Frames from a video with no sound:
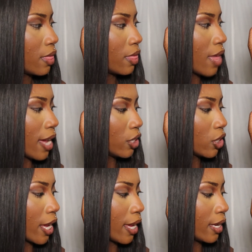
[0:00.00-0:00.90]
That
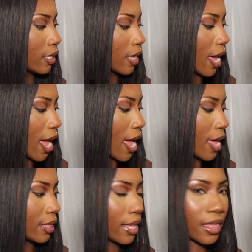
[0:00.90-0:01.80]
shade
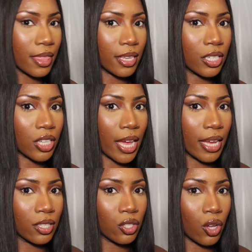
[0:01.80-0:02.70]
and this
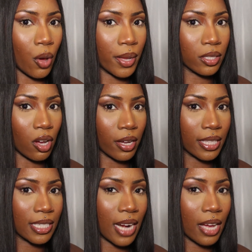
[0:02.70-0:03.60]
shade to go in darker.
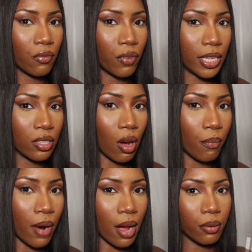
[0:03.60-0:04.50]
This is like a really dark
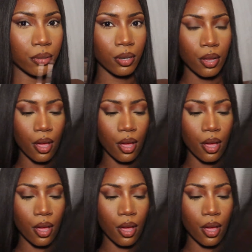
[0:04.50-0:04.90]
brown.